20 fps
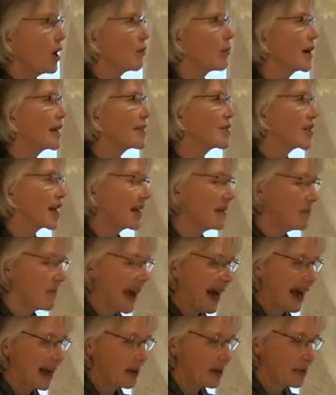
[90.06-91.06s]
When Jane
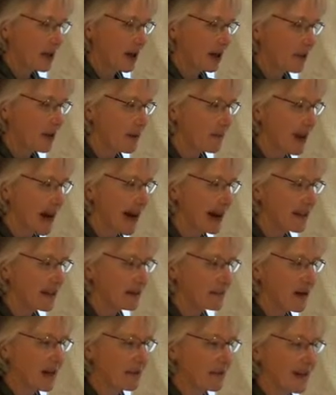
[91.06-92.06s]
Patrick
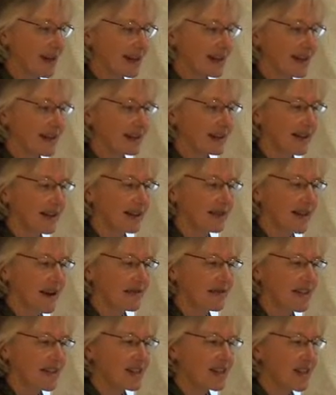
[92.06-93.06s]
reminded me recently
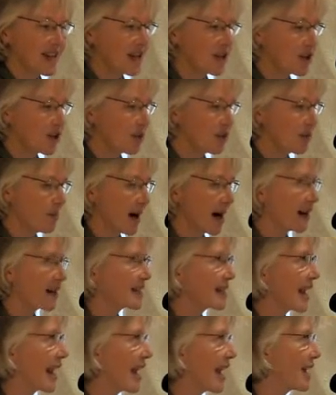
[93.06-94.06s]
that this issue
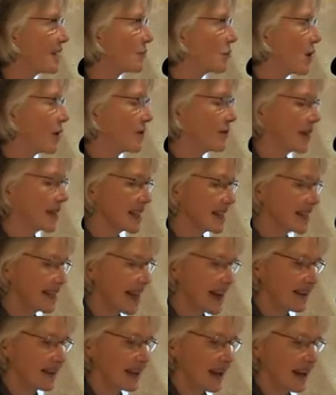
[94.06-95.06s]
marks Handwoven's
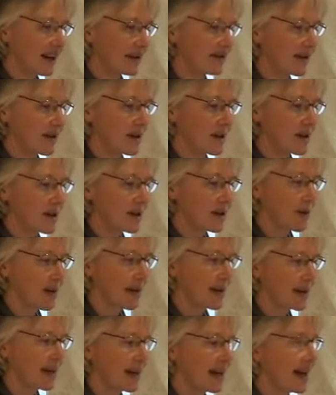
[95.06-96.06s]
10th
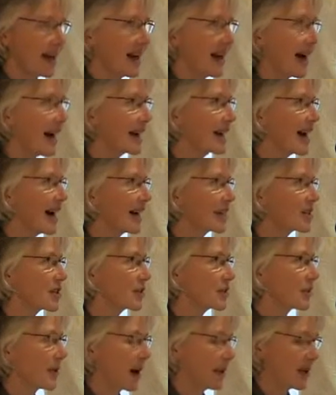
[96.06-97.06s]
anniversary, I got
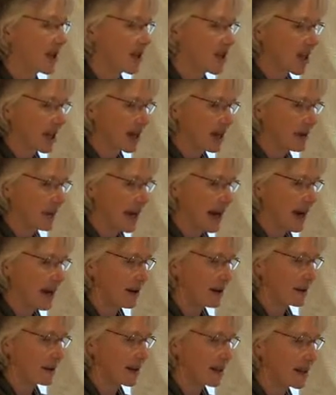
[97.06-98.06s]
to rummaging
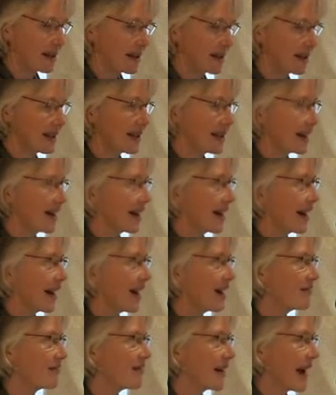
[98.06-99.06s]
around.
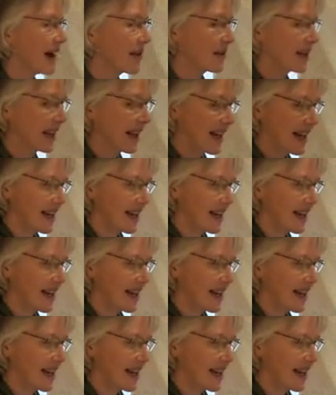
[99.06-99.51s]
I found